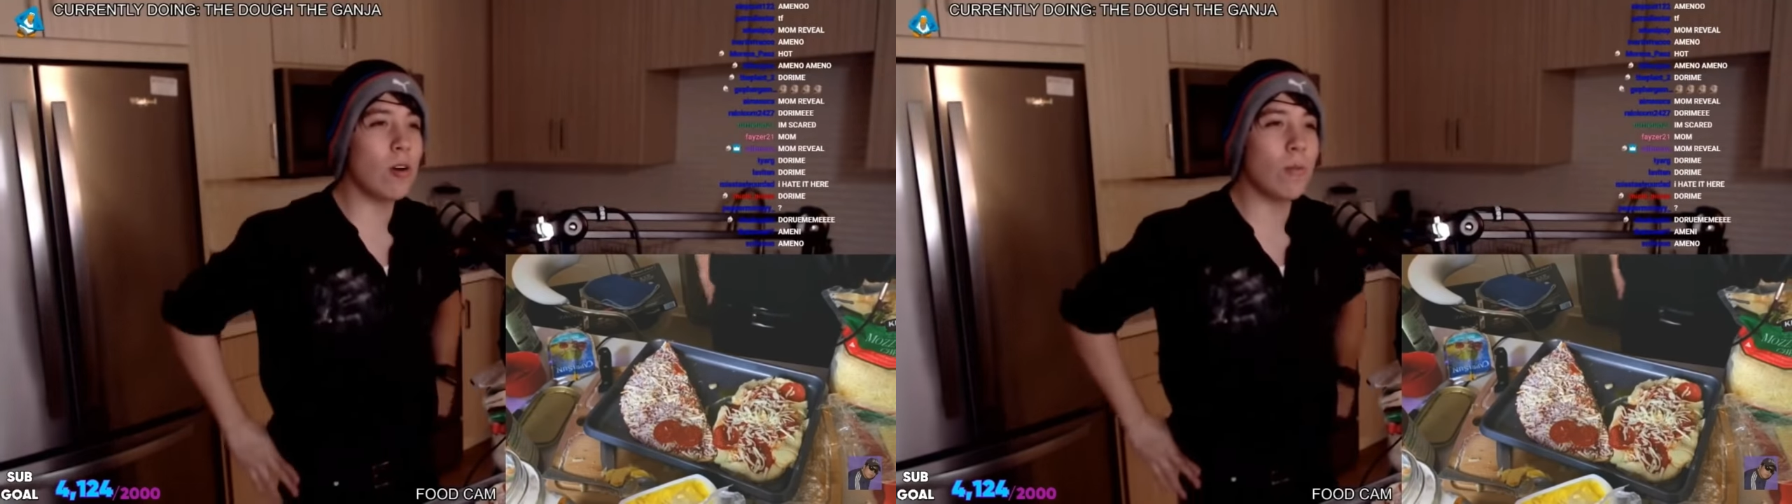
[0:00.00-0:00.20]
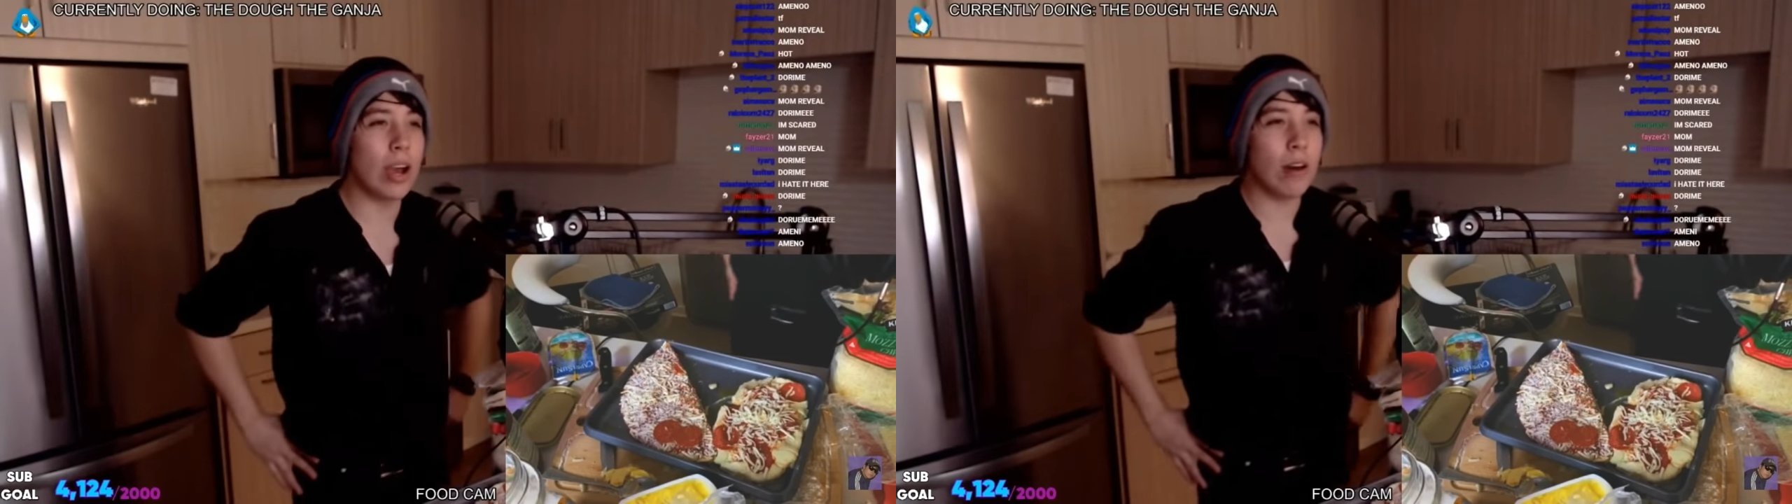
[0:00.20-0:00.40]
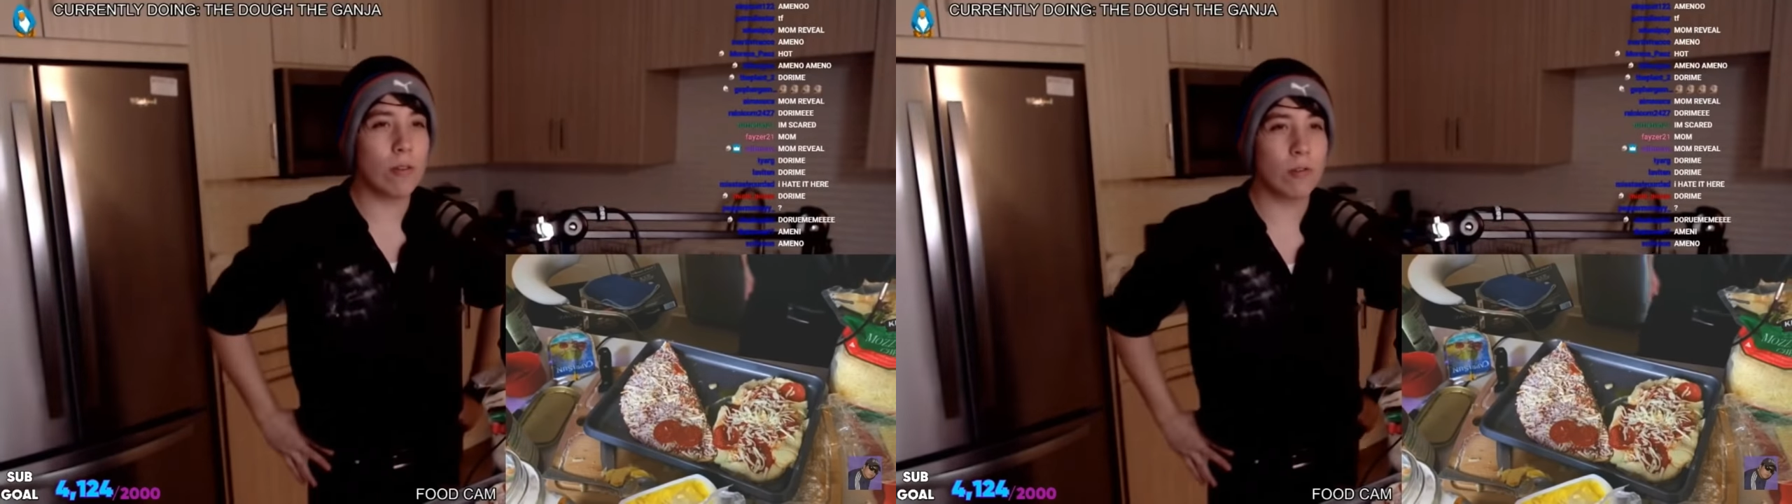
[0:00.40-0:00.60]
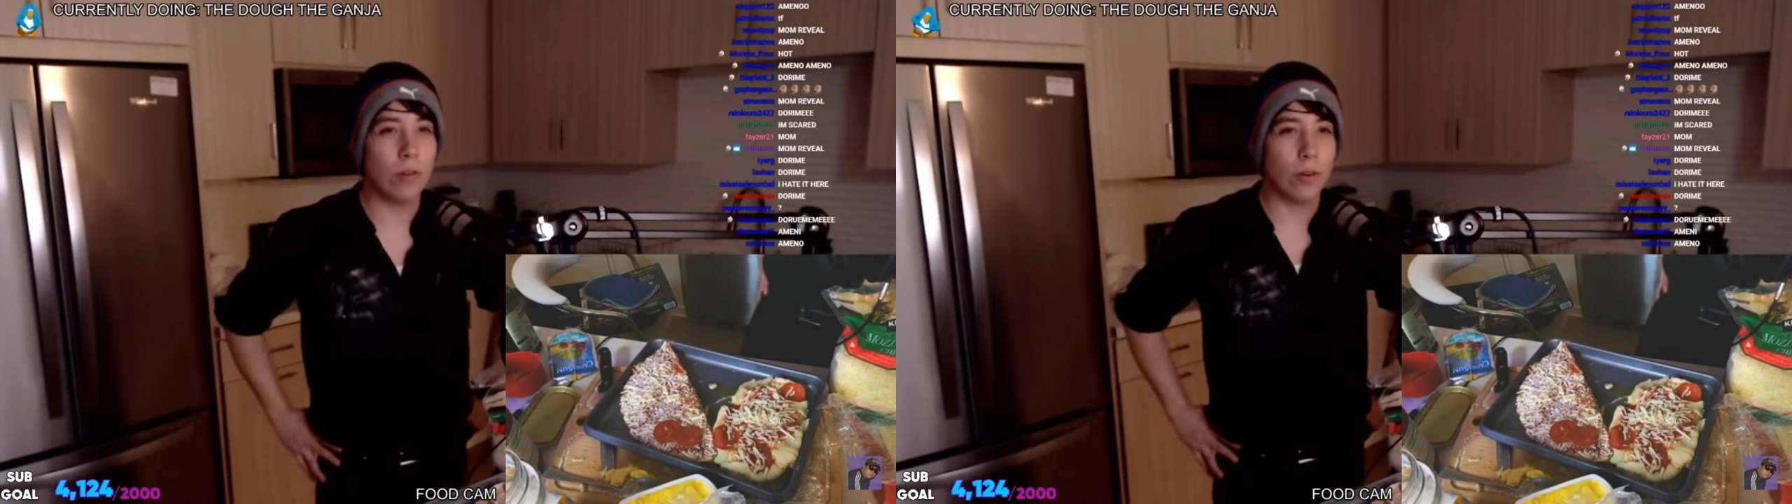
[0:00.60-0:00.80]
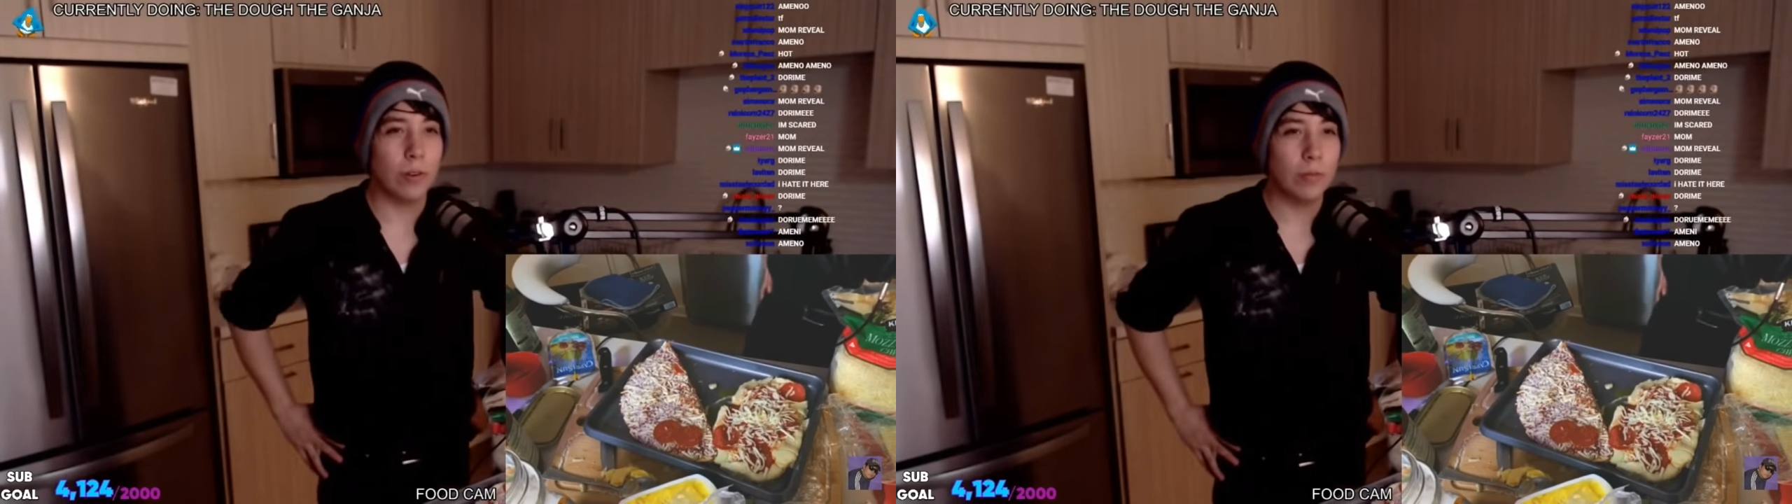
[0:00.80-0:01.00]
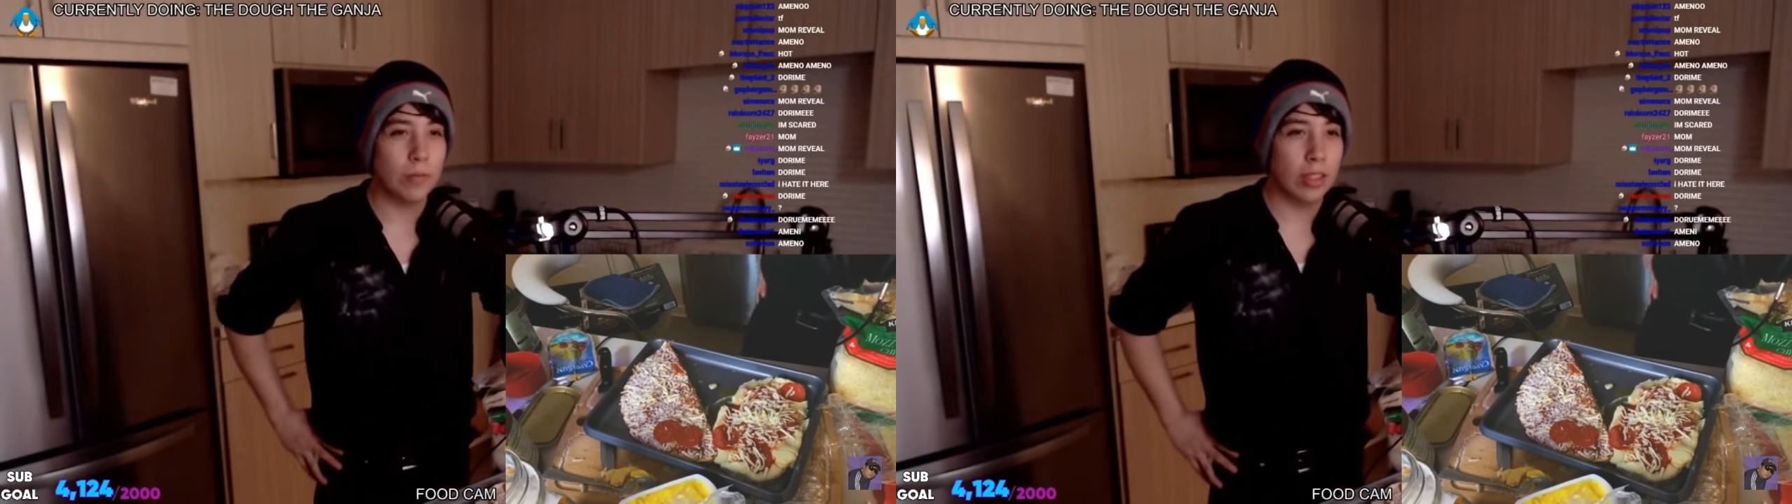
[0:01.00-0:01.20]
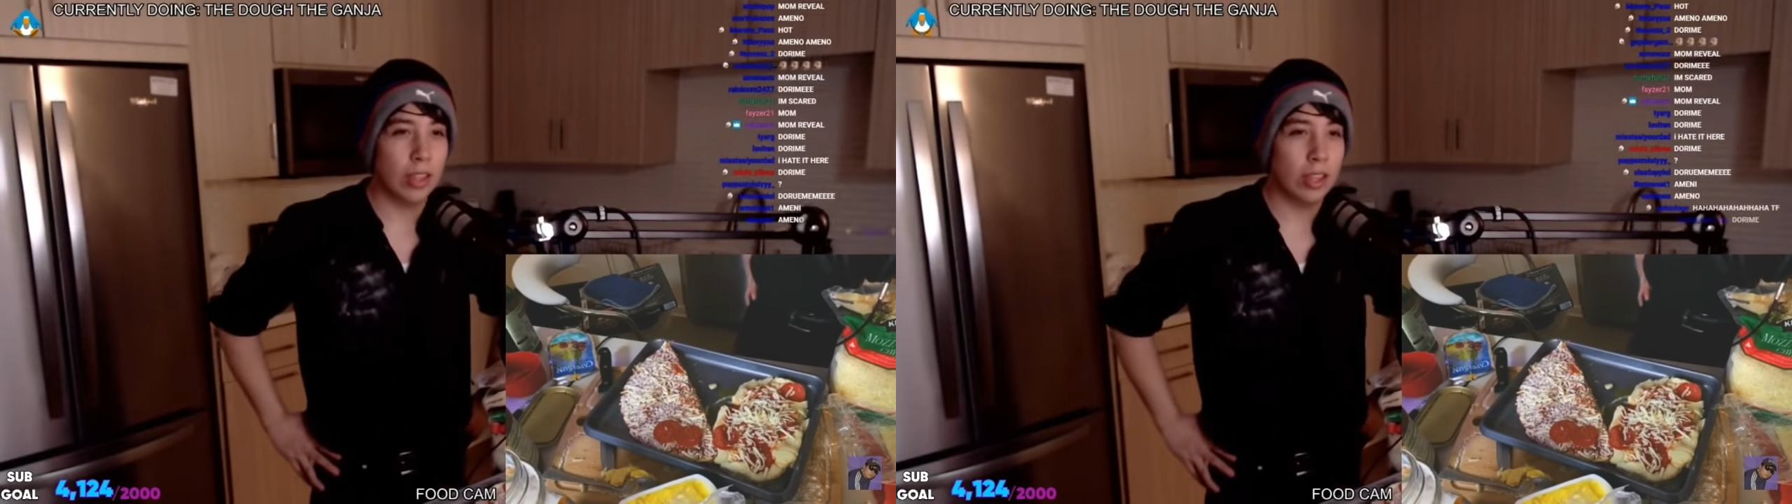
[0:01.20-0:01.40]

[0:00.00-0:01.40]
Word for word: so powerful